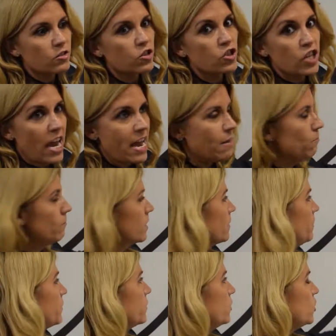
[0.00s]

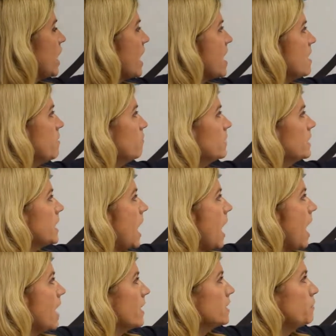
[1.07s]
James. James
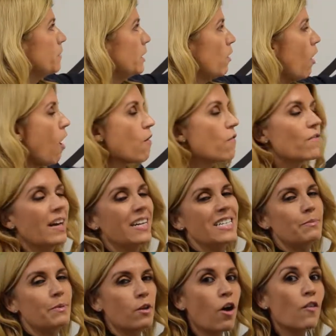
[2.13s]
has been off, and
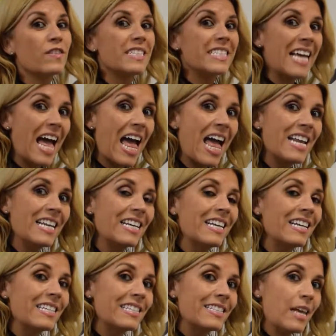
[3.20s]
he's been off 10
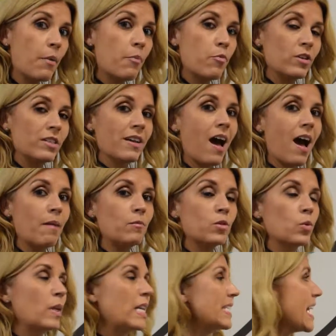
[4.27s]
separate times.
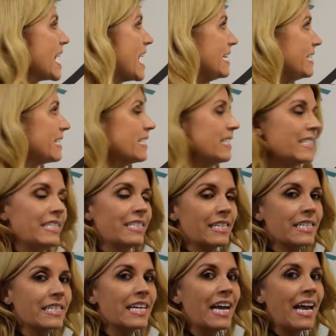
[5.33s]
So when I say
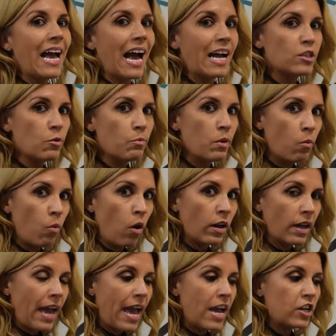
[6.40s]
instances, I don't mean one
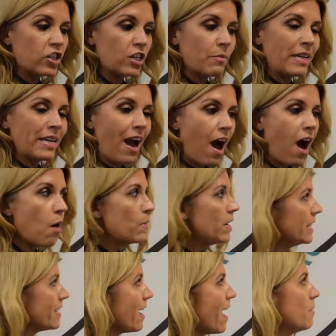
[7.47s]
occasion, I mean how
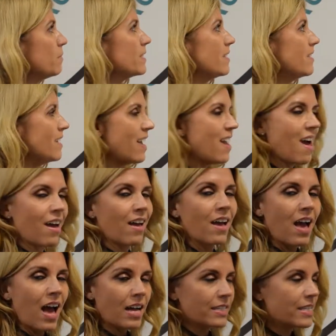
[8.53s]
many times in a year
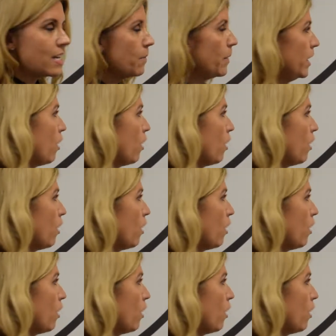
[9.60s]
has he been